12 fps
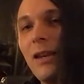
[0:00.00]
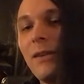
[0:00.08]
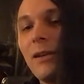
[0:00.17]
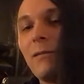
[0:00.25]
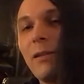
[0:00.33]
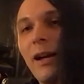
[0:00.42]

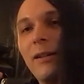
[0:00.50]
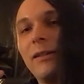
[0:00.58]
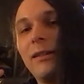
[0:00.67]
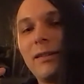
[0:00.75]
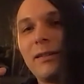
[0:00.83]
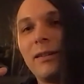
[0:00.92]
even
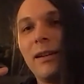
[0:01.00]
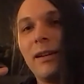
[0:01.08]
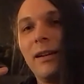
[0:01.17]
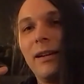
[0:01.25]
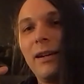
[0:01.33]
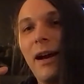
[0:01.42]
without
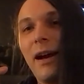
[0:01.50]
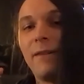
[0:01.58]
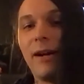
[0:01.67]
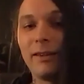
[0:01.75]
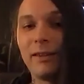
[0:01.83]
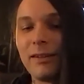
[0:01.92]
a
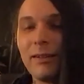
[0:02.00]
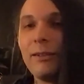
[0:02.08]
band,